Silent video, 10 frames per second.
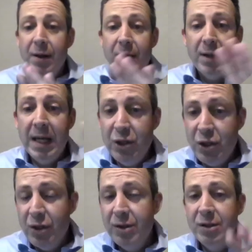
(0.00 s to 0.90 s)

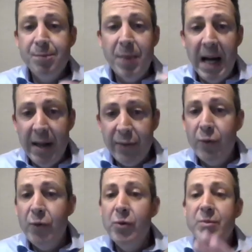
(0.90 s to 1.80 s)
Kitchens,
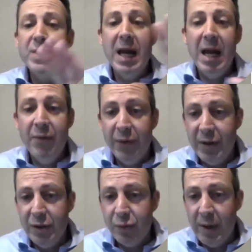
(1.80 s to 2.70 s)
bathrooms,
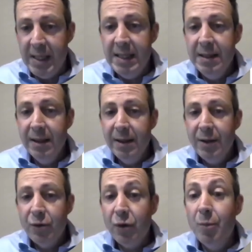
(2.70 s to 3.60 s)
everything's ready
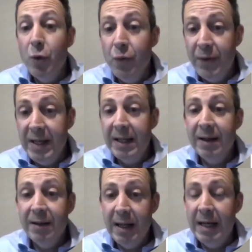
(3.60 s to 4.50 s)
to move in
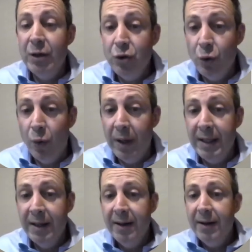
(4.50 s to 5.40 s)
and enjoy
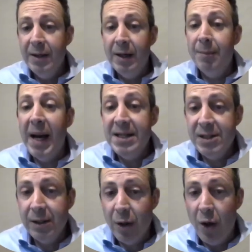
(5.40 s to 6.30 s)
an
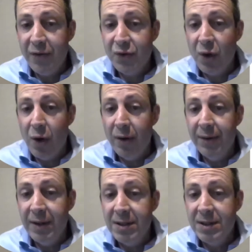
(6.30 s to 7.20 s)
amazing lifestyle that
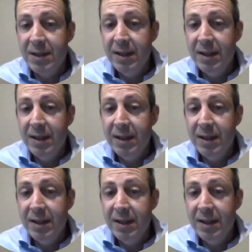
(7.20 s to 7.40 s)
this